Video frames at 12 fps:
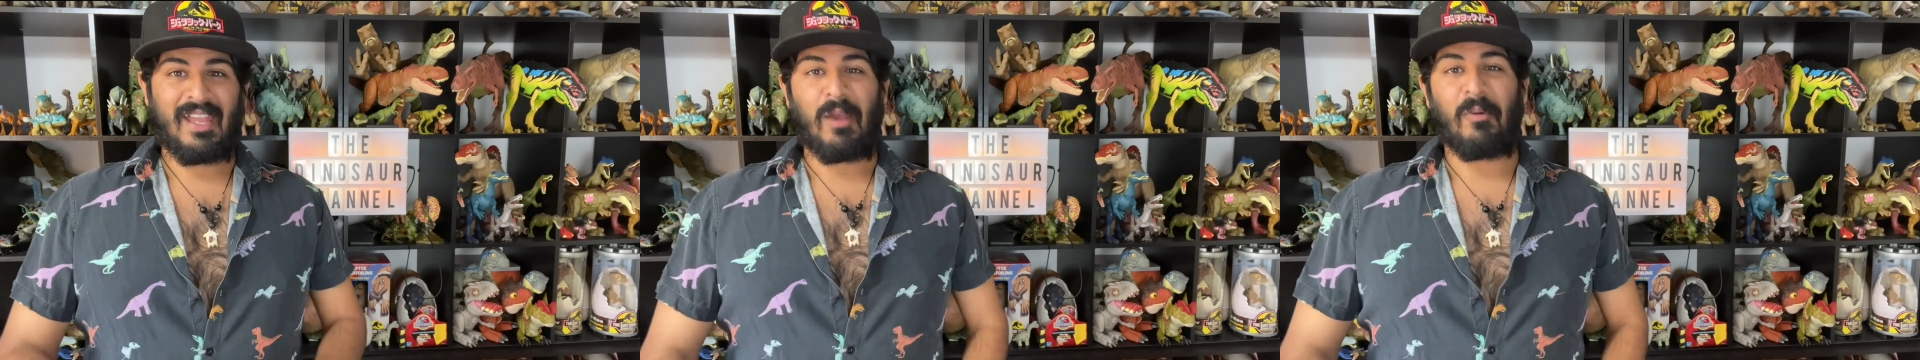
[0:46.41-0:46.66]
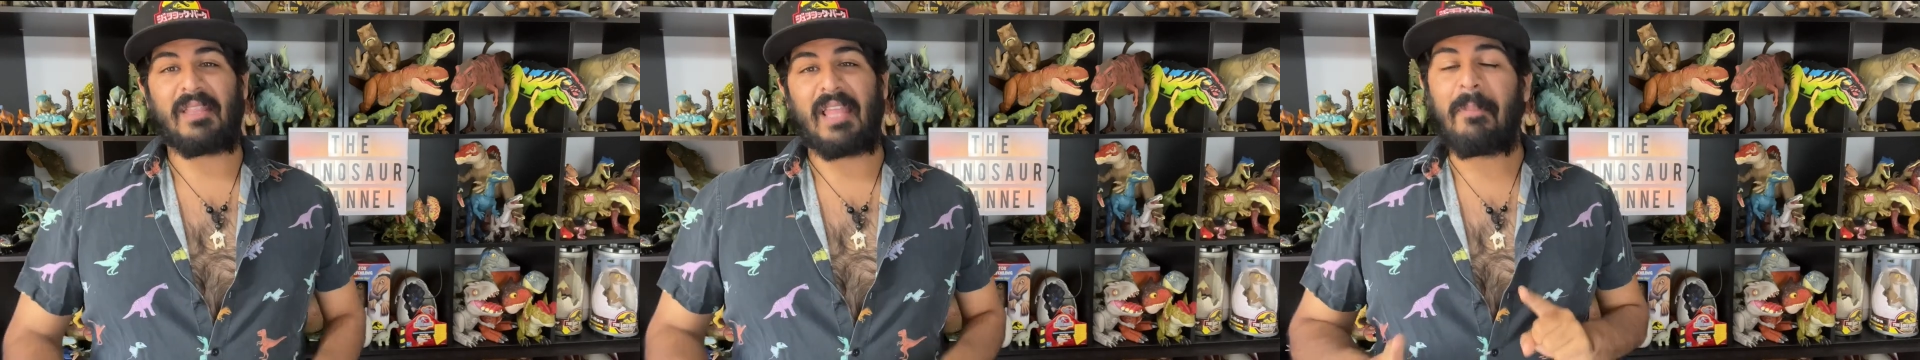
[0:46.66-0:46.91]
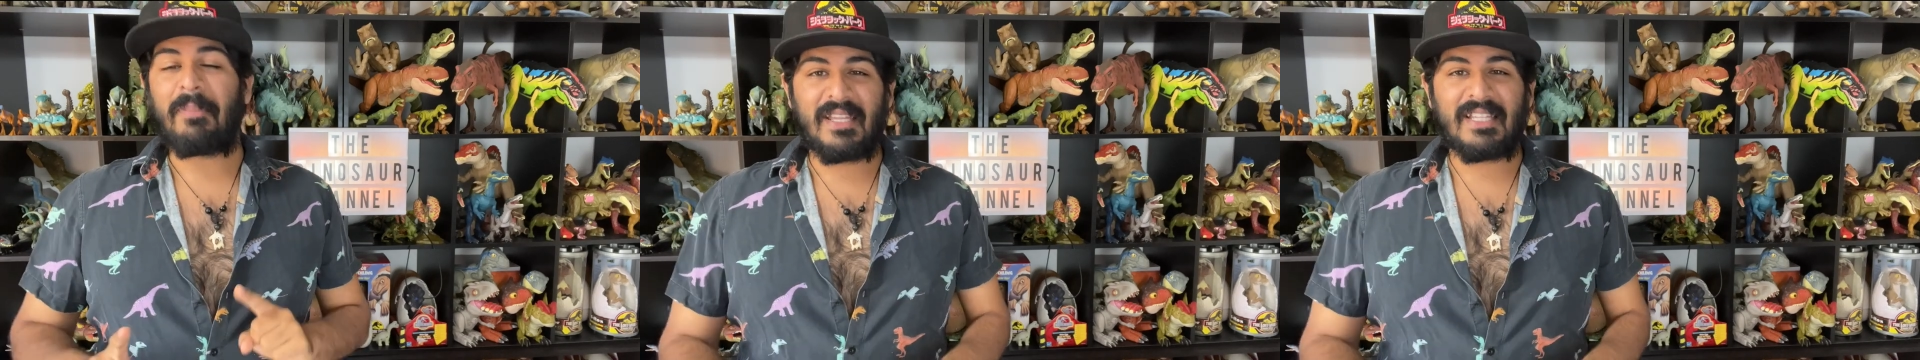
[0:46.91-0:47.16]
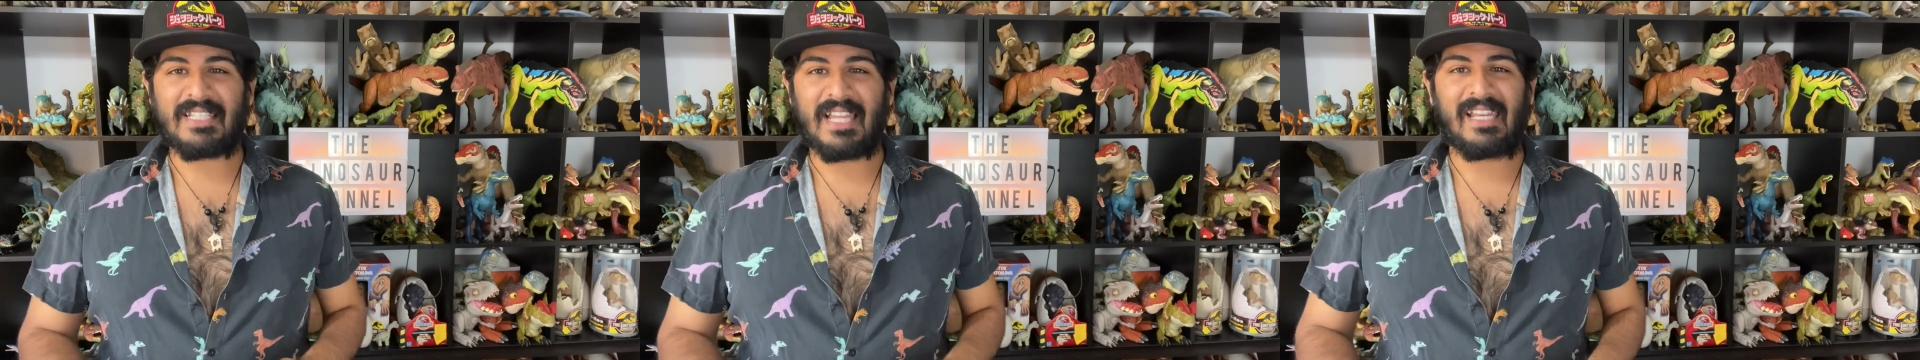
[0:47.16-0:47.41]
And with that
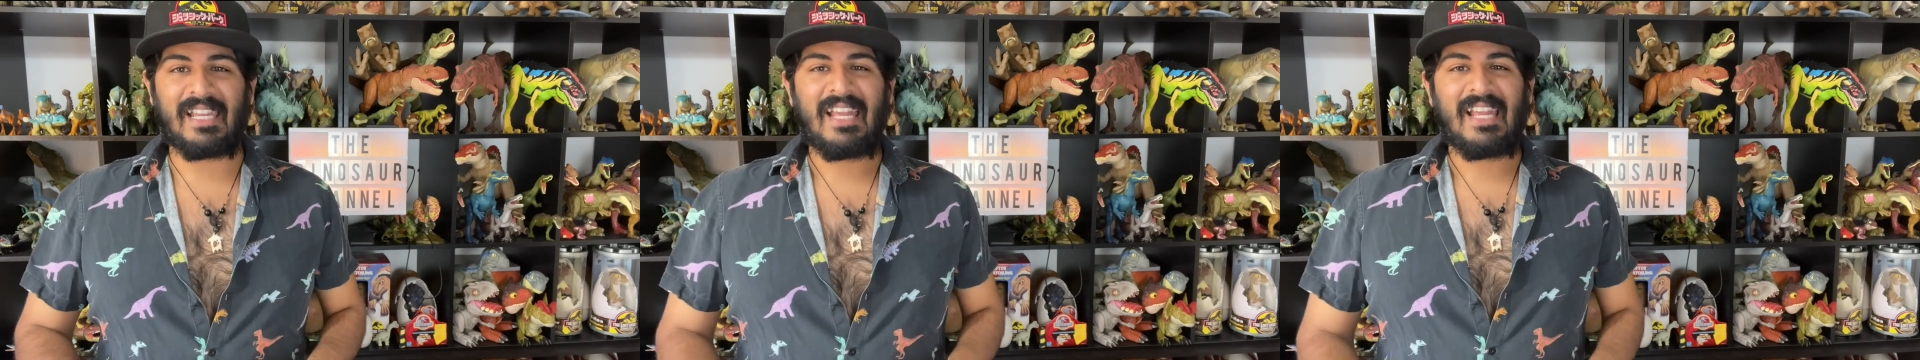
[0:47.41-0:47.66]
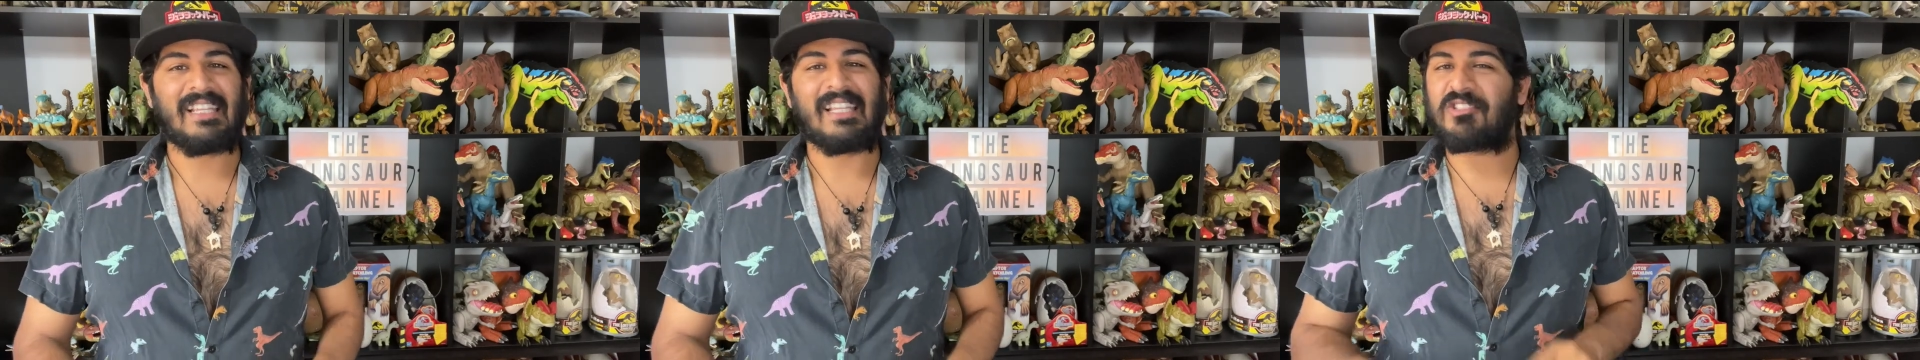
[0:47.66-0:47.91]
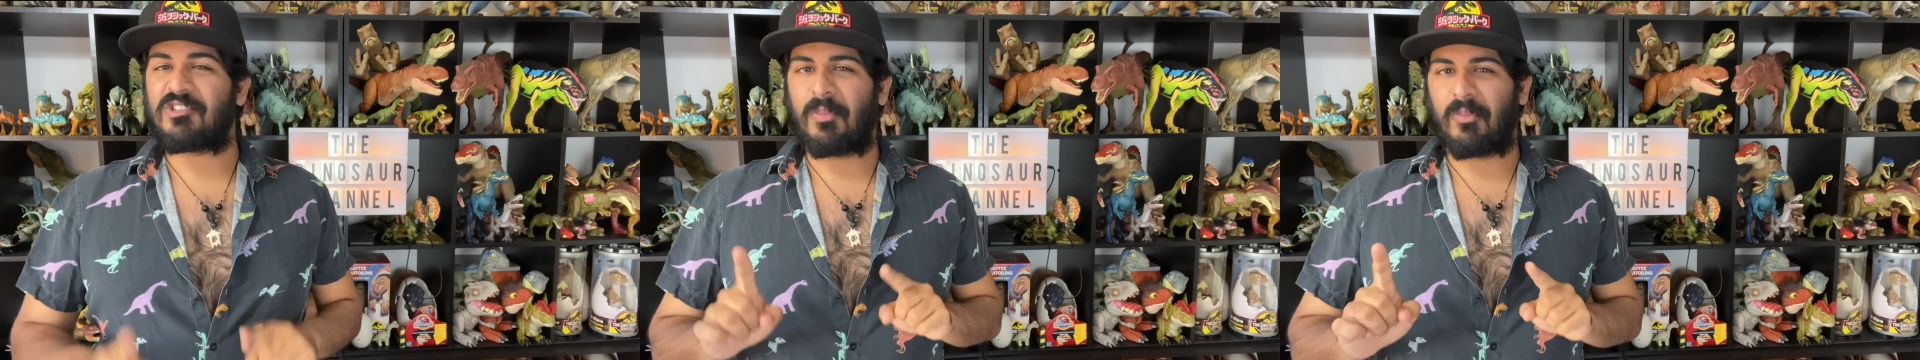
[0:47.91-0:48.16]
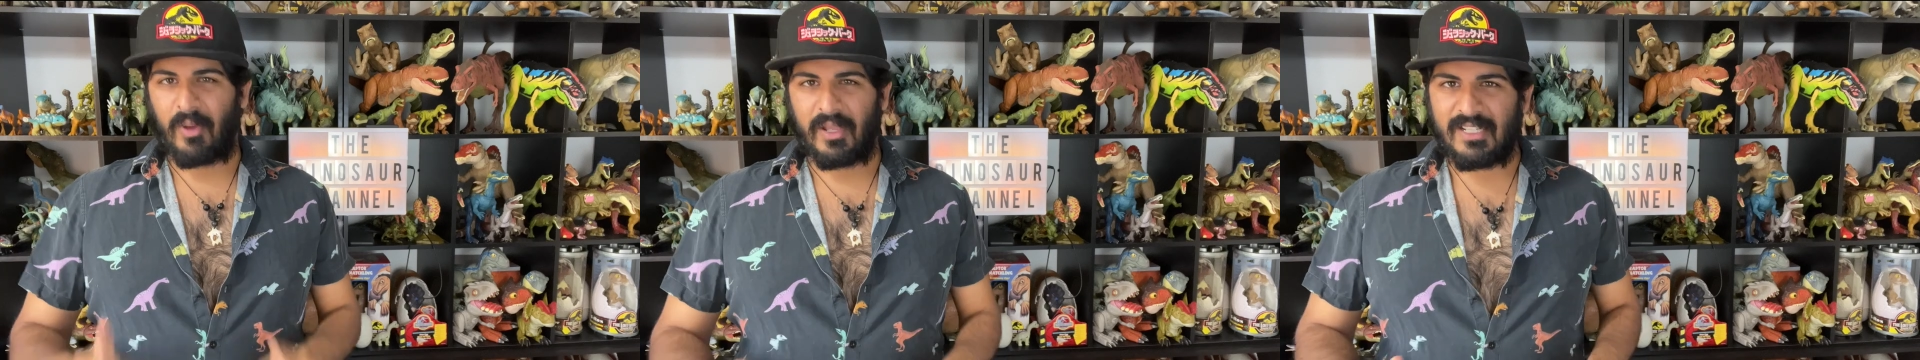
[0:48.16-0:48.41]
being said, let's
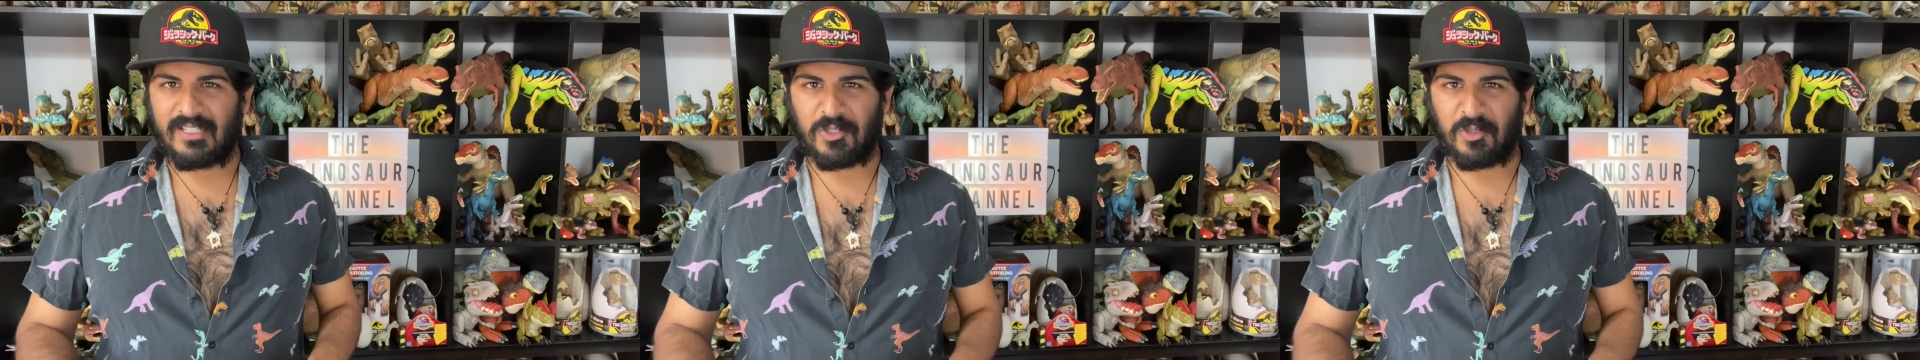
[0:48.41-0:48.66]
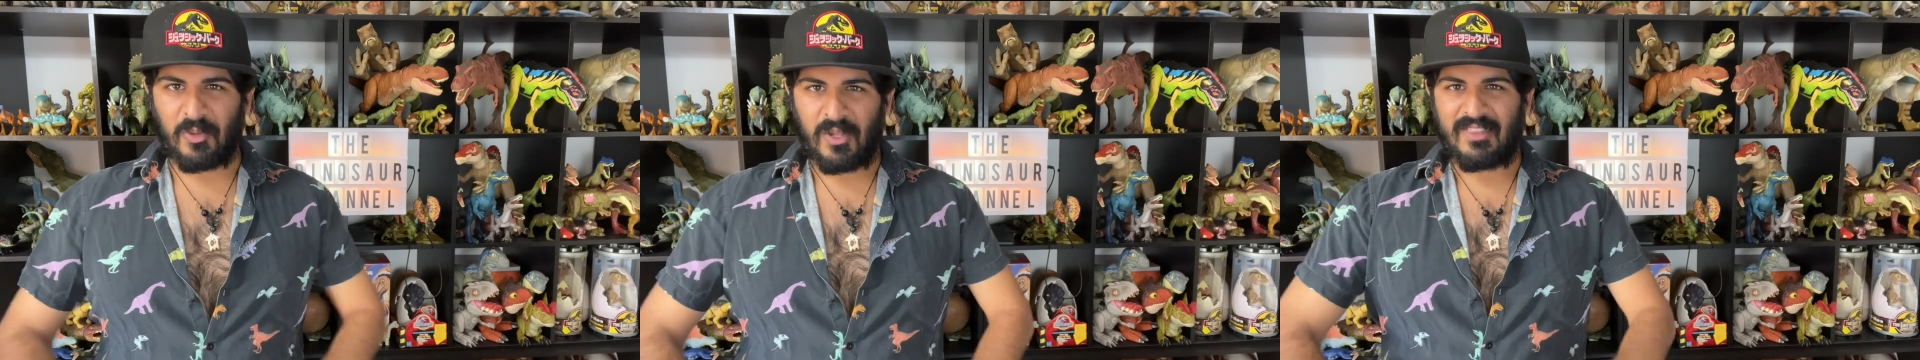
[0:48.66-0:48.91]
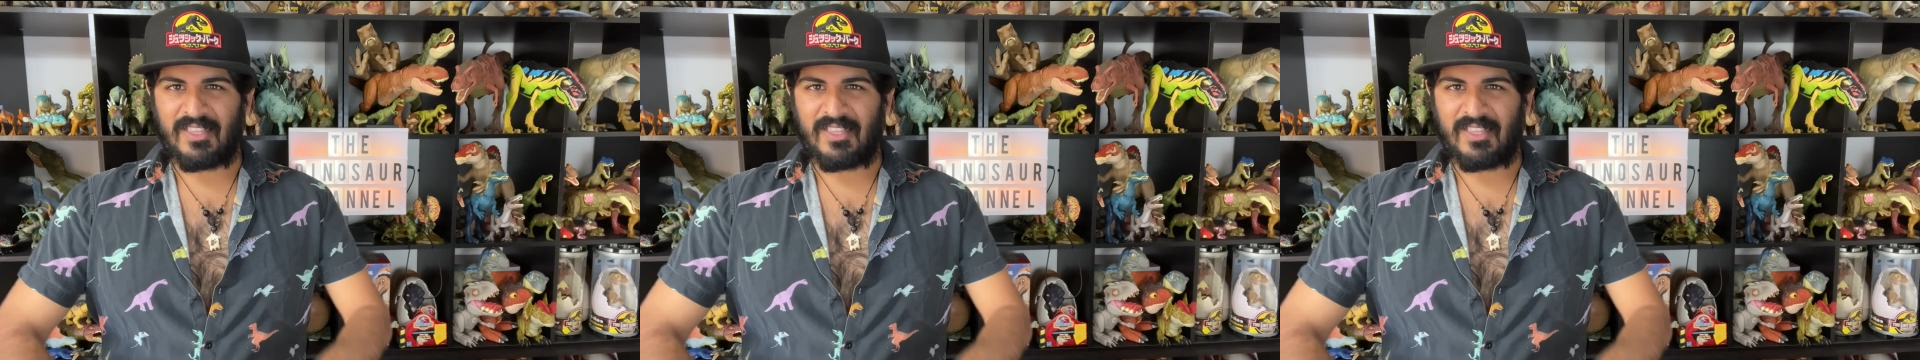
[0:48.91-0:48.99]
jump right into